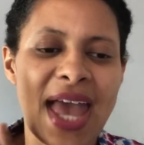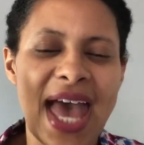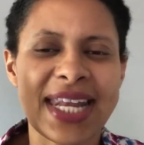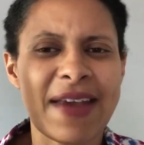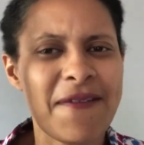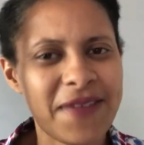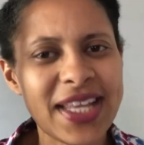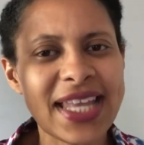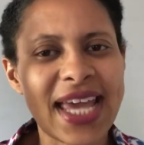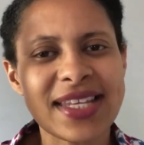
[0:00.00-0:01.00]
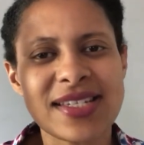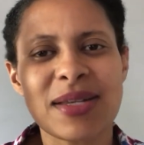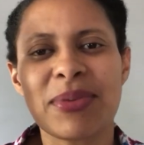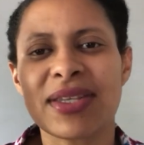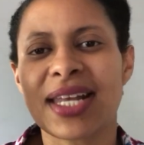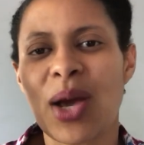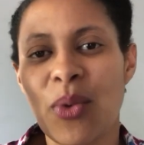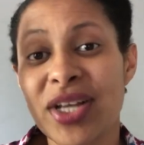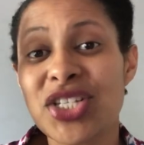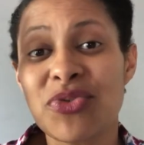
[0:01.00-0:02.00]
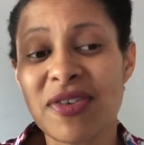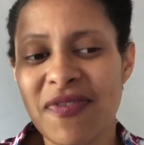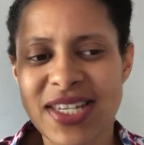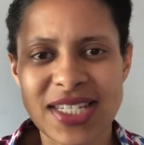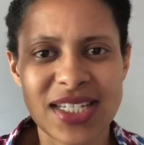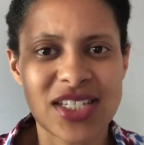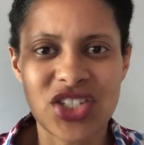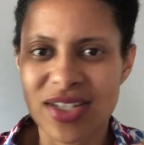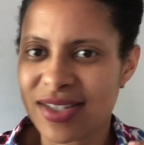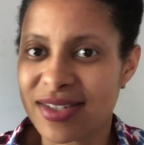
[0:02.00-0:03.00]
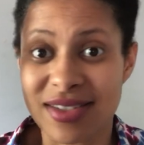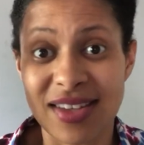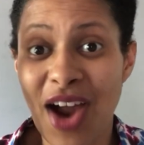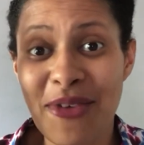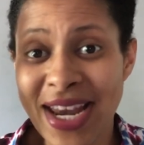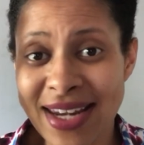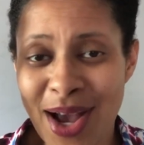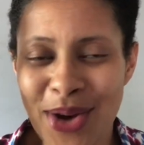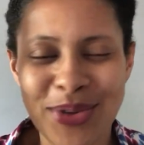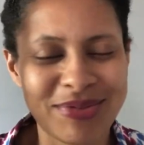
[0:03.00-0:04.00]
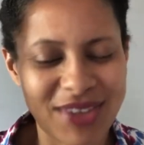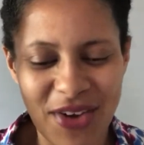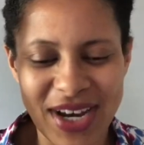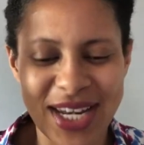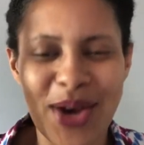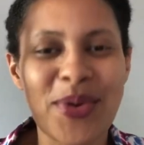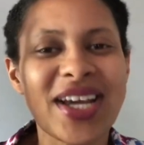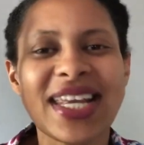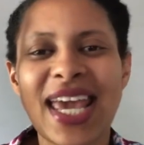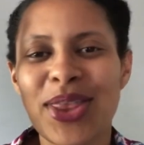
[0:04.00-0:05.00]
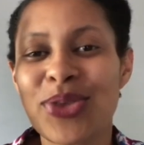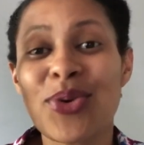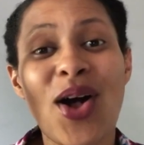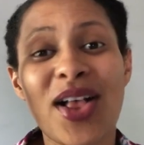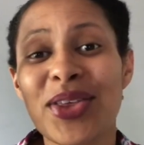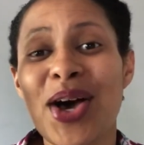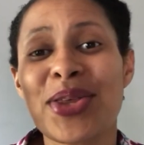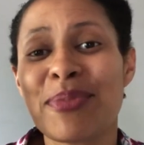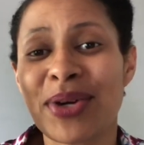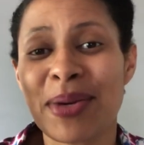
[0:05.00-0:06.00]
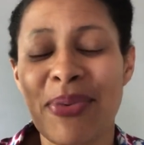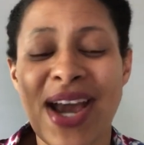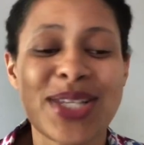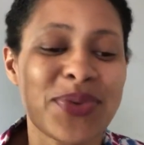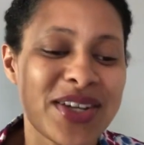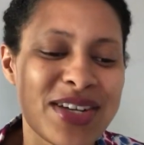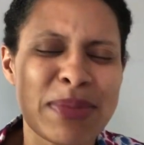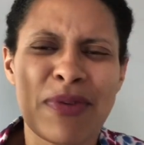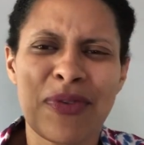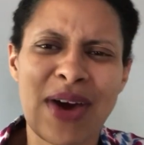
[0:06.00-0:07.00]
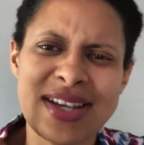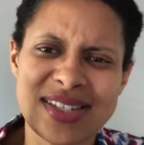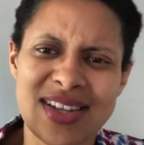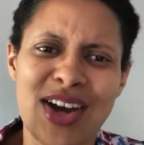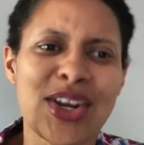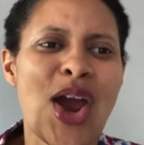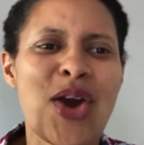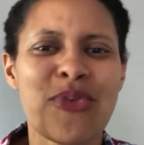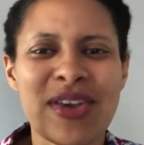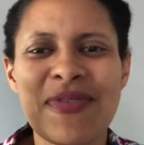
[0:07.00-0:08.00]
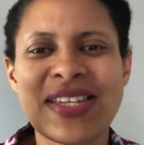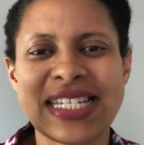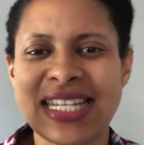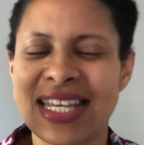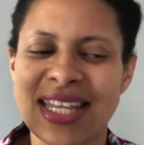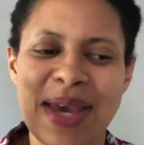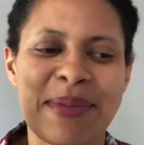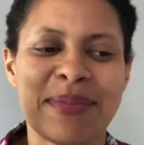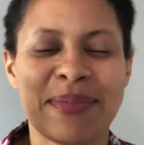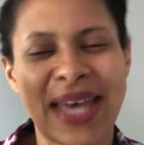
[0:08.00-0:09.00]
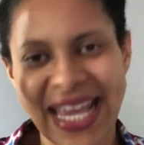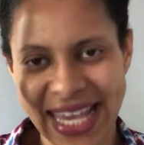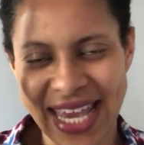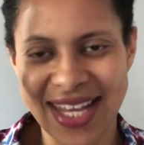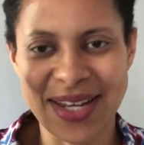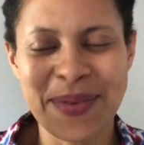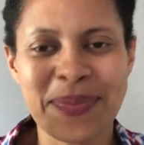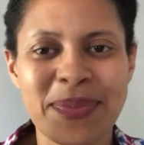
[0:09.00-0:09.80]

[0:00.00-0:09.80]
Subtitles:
And I feel like this is a book that I want to revisit, just not right now. We're gonna get through all the other Booker Prize winners before I start revisiting them again.